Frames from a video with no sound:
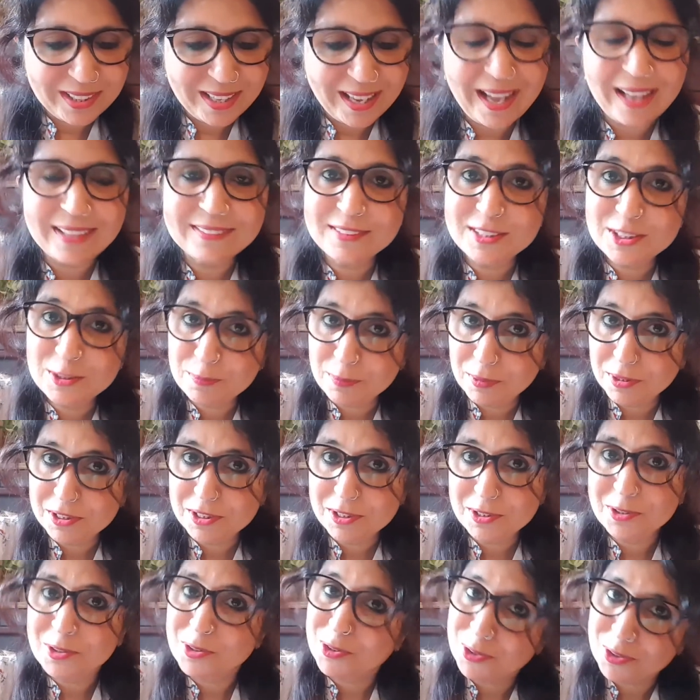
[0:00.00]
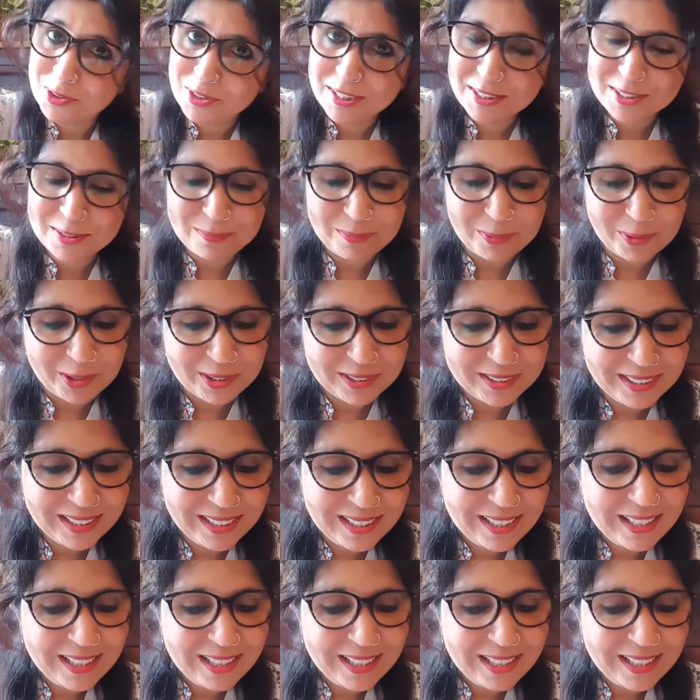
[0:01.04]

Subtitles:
And this person could respond,